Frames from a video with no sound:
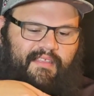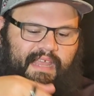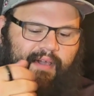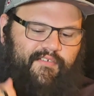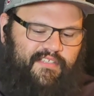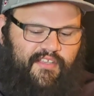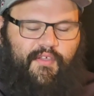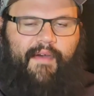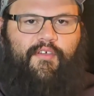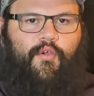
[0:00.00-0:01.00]
Then obviously
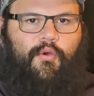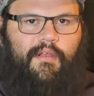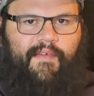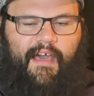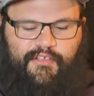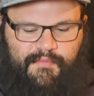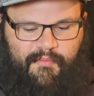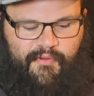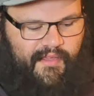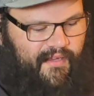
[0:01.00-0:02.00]
you have the Court of Owls
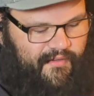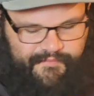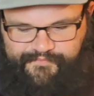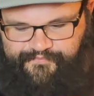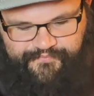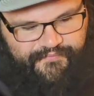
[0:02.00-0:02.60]
member here.